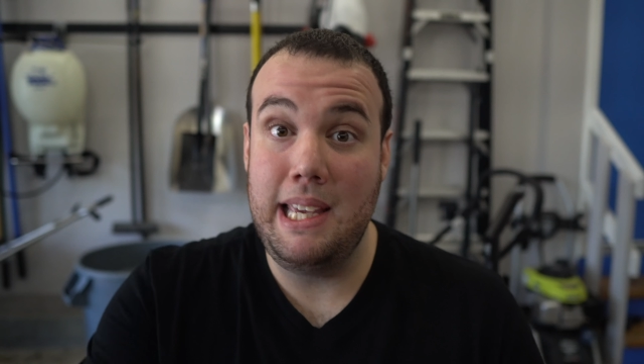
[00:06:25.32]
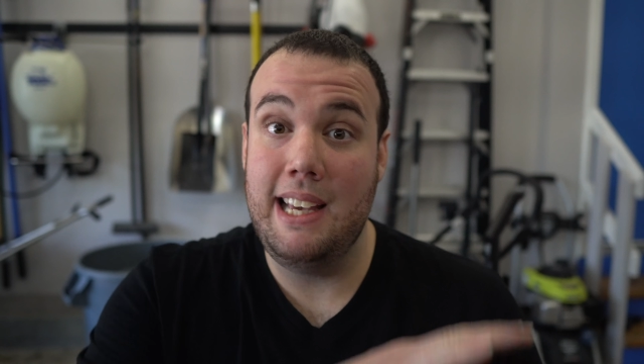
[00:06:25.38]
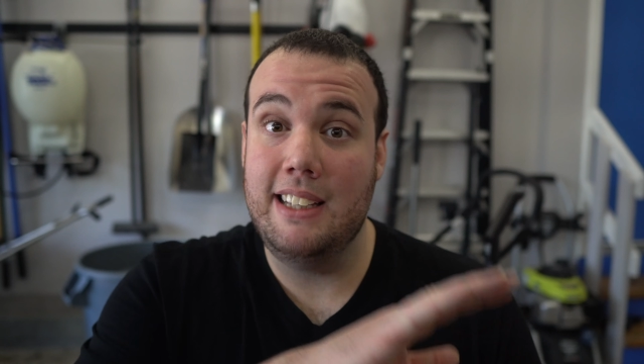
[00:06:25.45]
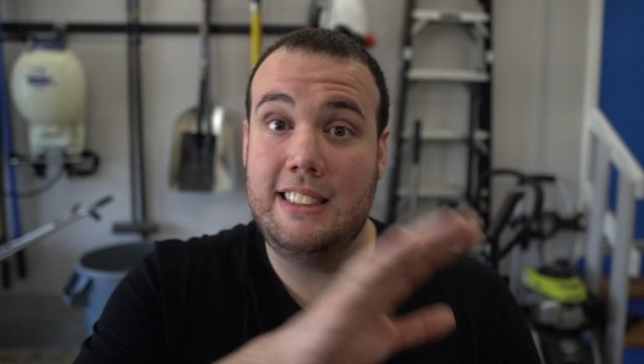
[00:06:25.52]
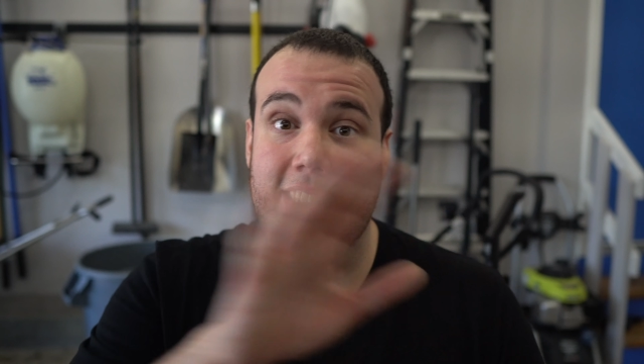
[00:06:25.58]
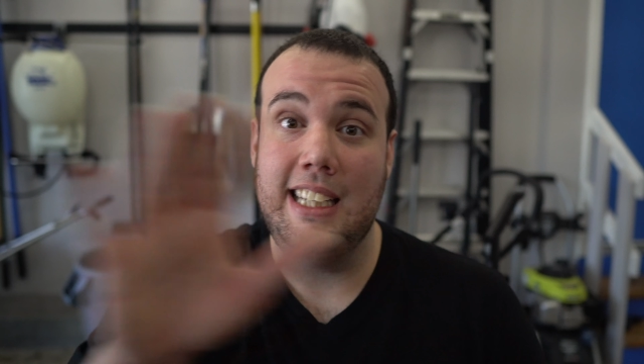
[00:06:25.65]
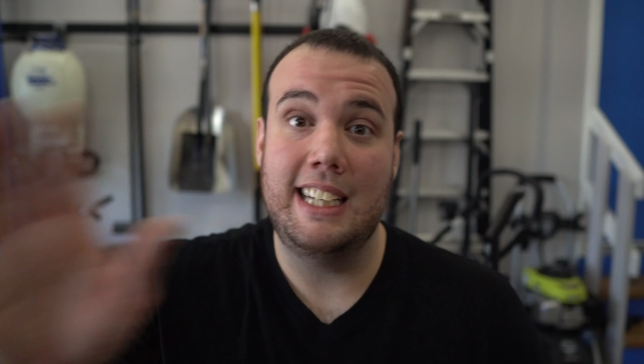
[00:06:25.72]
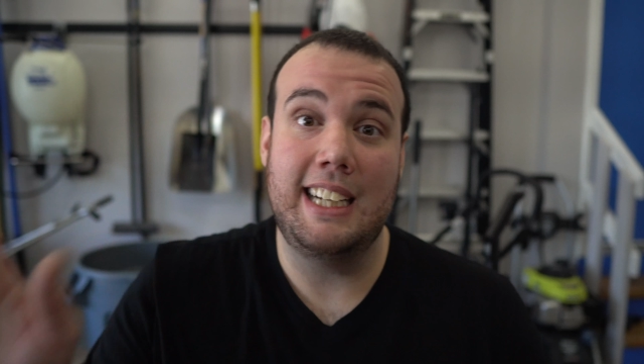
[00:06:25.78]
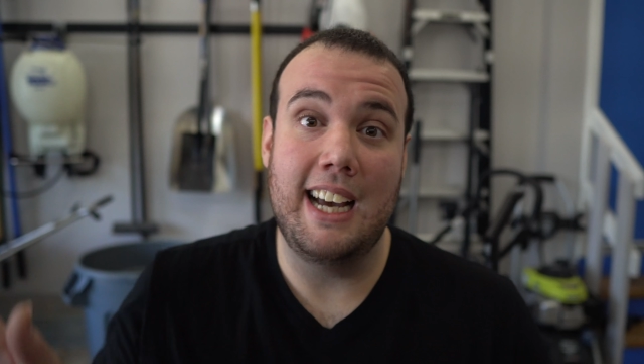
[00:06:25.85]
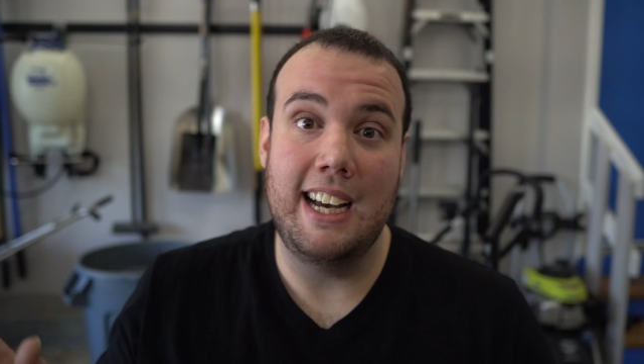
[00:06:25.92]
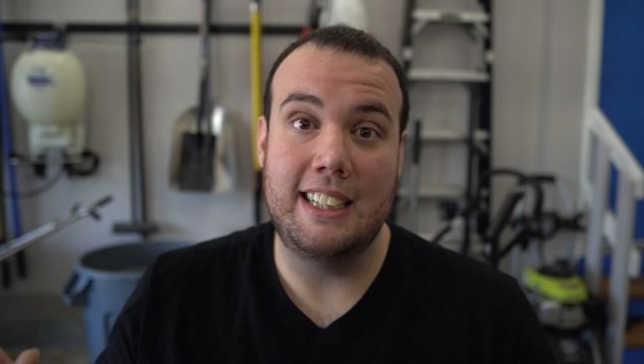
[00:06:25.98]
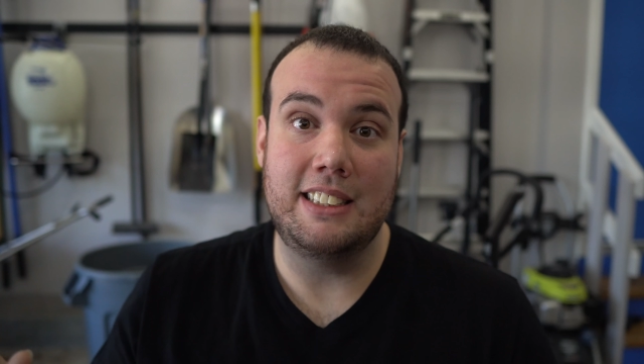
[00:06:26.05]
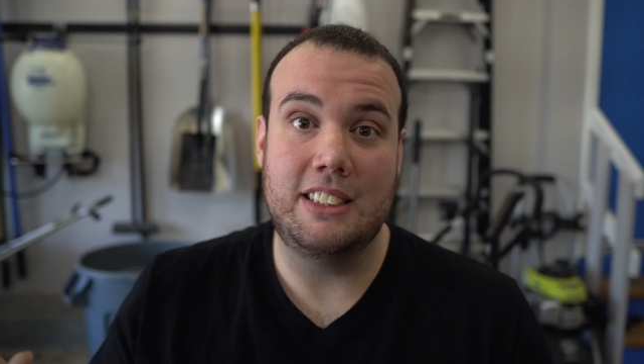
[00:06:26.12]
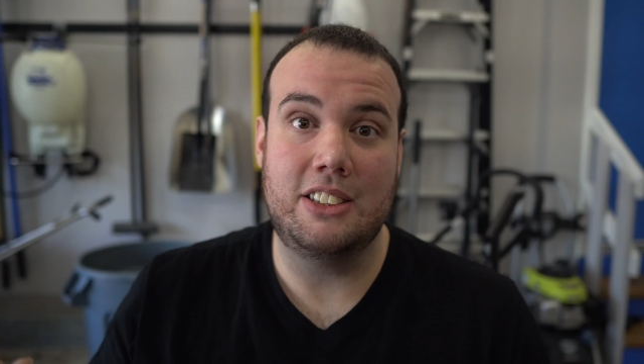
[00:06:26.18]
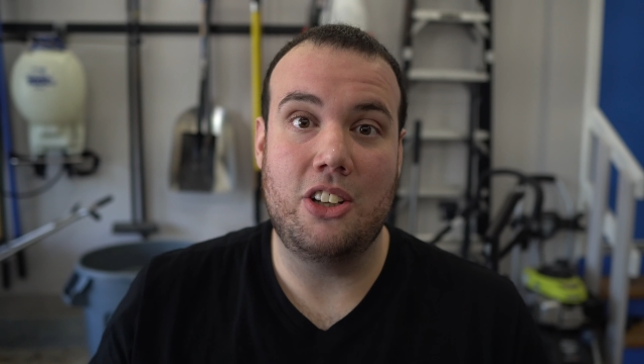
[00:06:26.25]
PSA
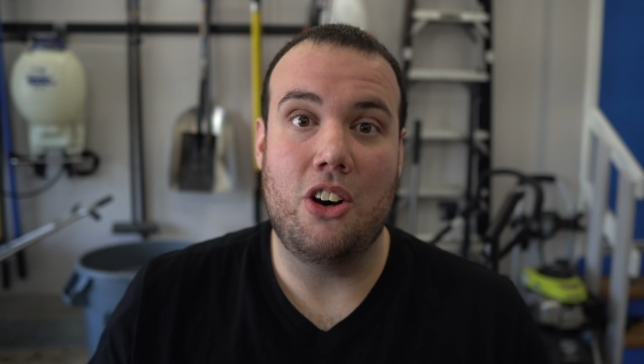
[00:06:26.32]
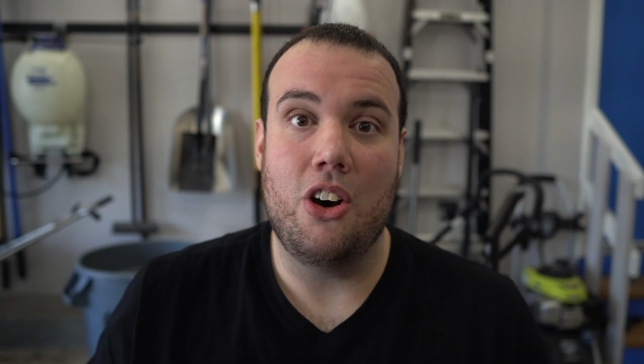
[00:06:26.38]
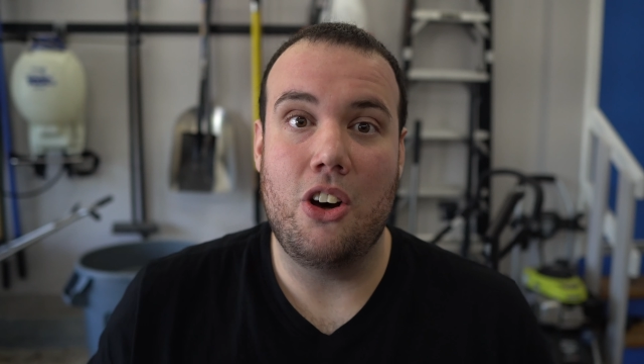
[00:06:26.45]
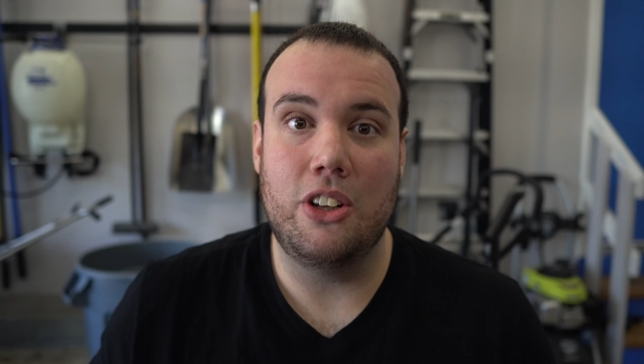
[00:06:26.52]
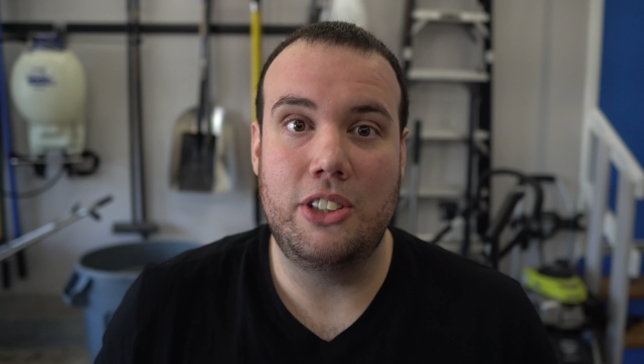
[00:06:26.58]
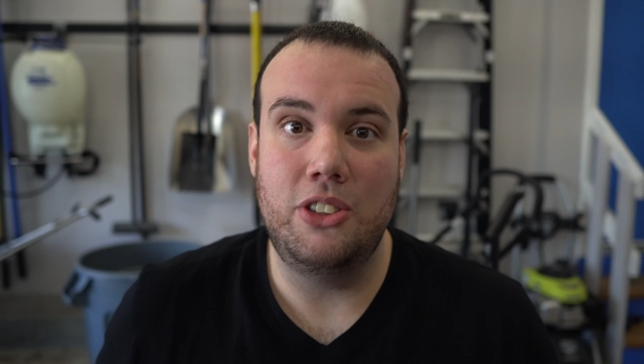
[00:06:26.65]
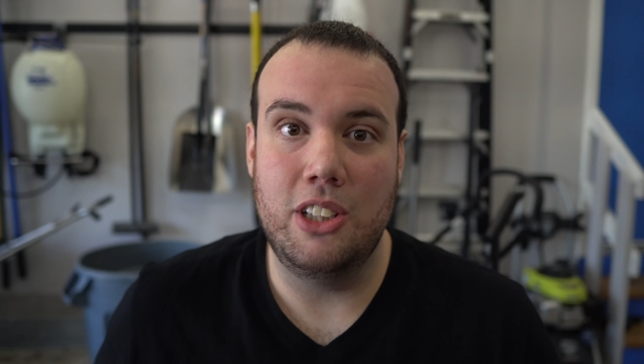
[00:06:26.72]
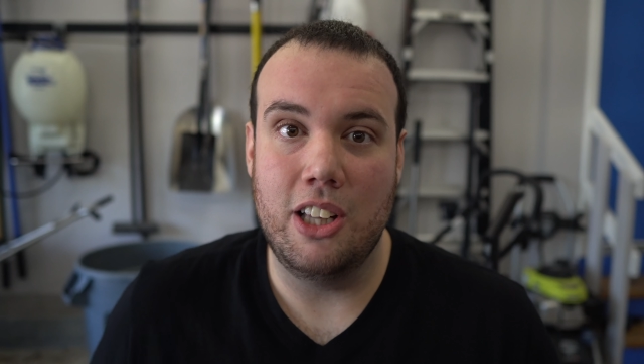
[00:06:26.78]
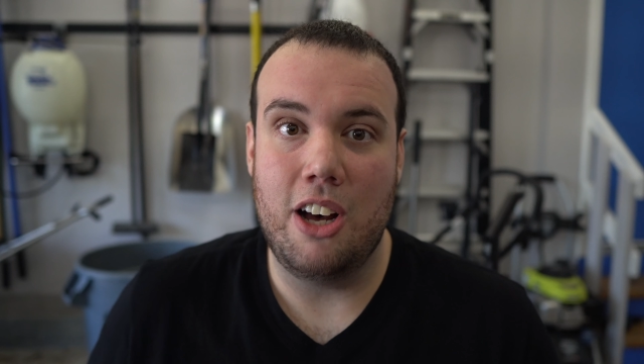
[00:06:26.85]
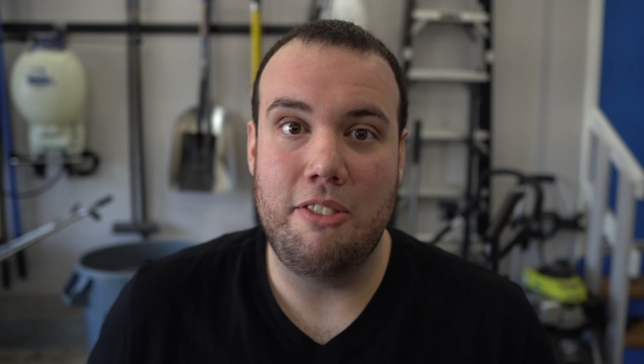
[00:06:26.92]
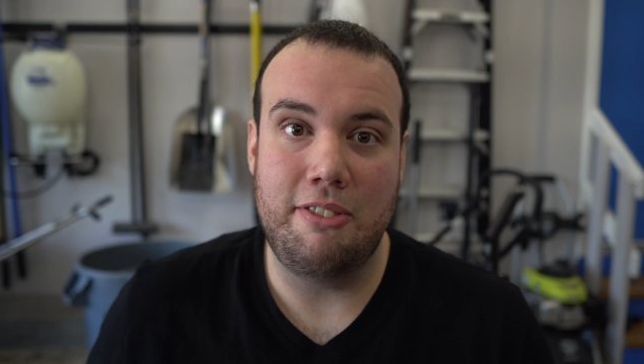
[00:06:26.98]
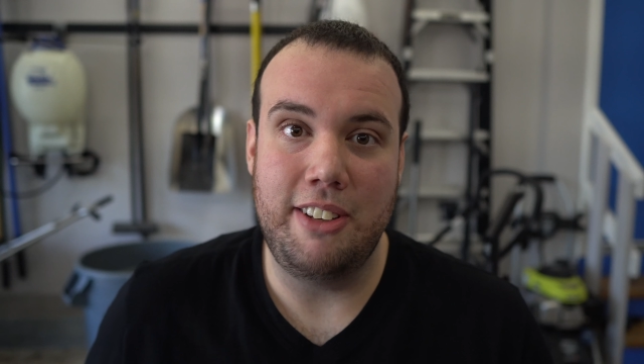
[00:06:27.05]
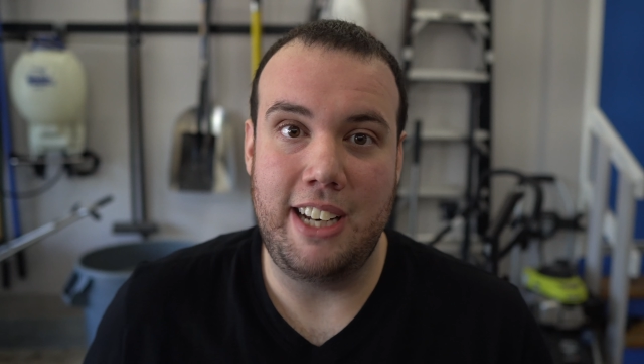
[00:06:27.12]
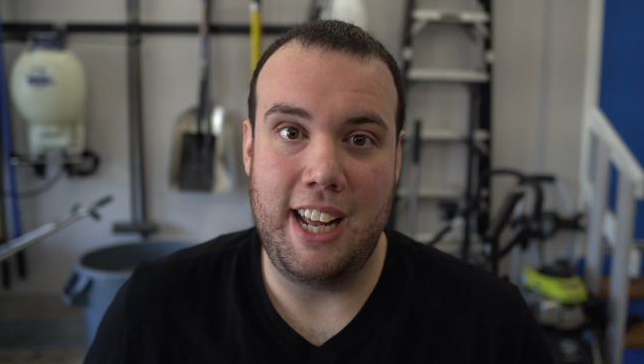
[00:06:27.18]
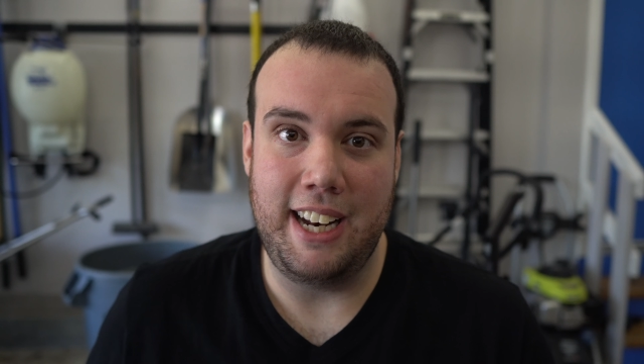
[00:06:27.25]
guys, to all you
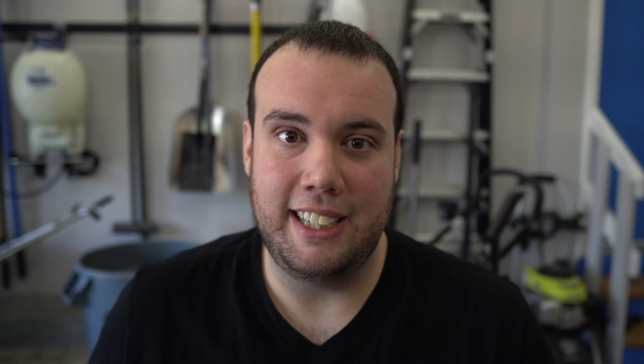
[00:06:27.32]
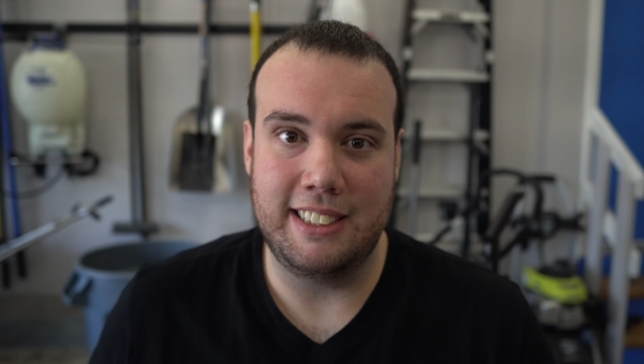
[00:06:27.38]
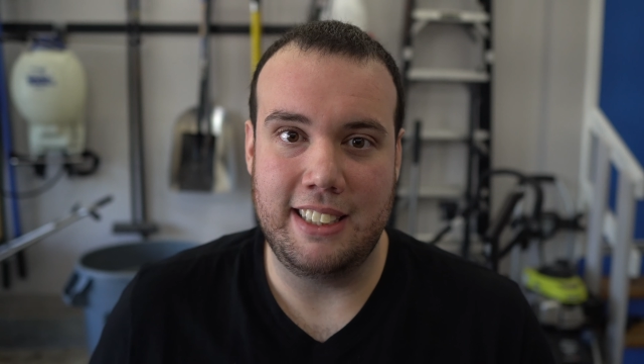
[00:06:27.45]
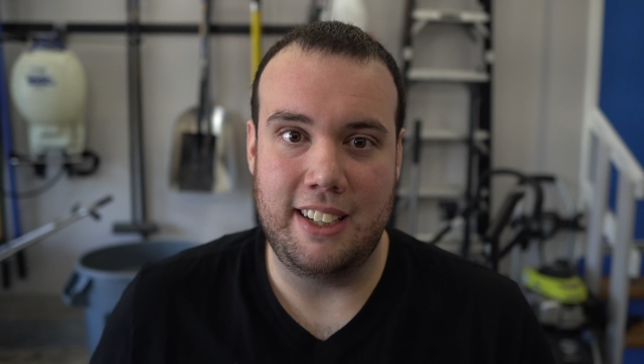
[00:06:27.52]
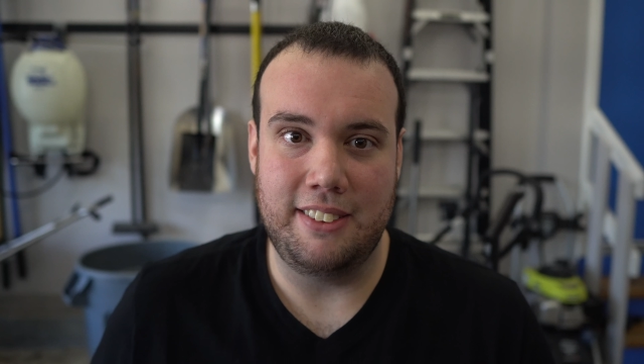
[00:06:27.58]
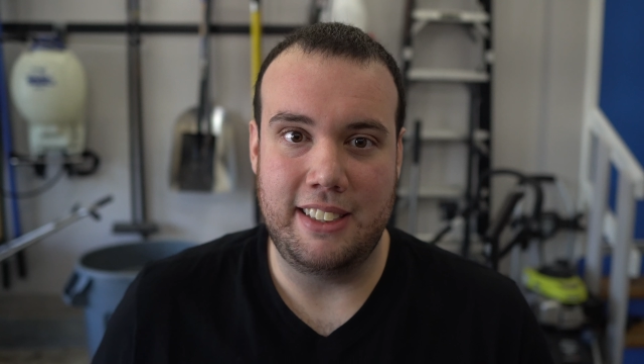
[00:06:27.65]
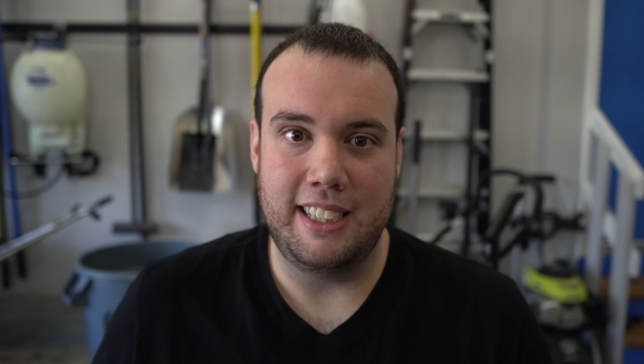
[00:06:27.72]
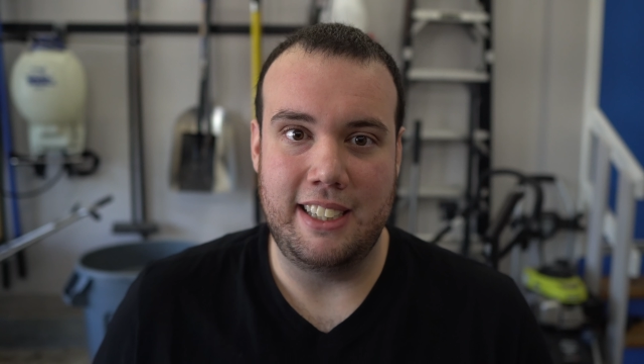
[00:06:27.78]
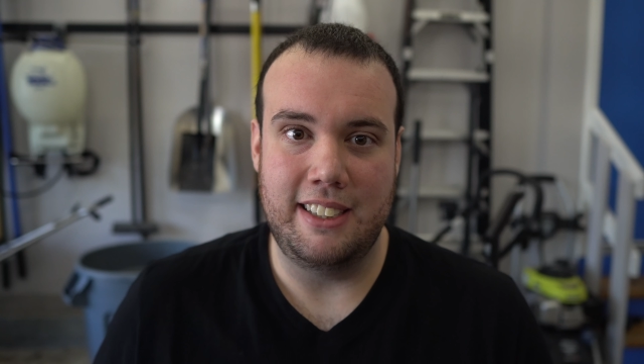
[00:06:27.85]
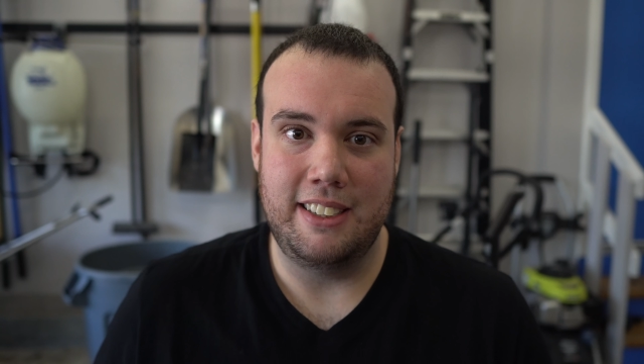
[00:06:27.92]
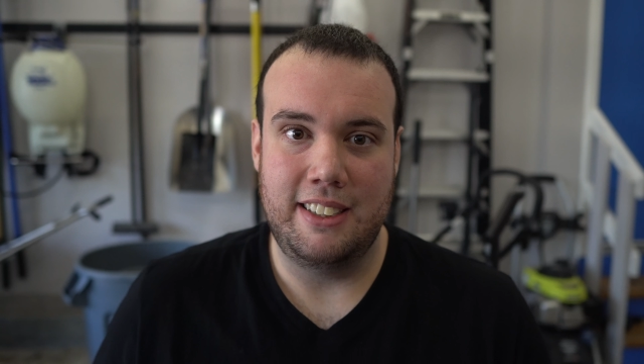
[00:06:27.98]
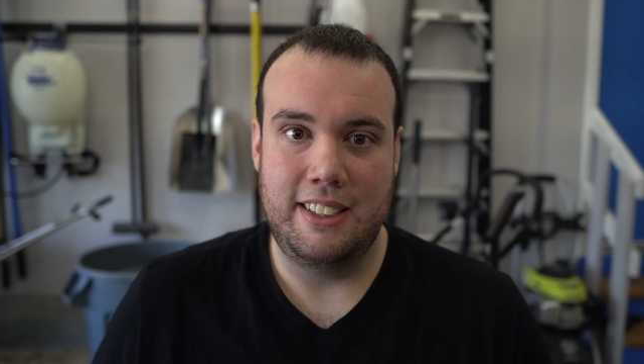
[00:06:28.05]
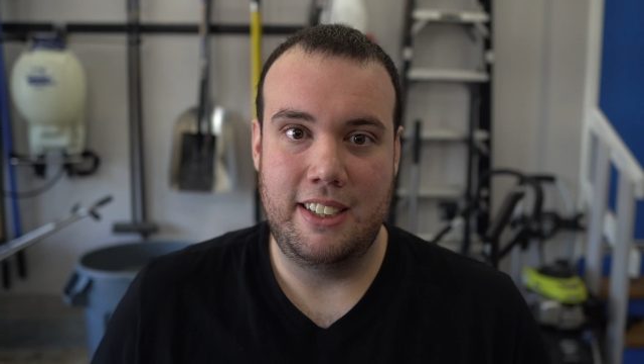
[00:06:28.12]
lawn fanatics out there.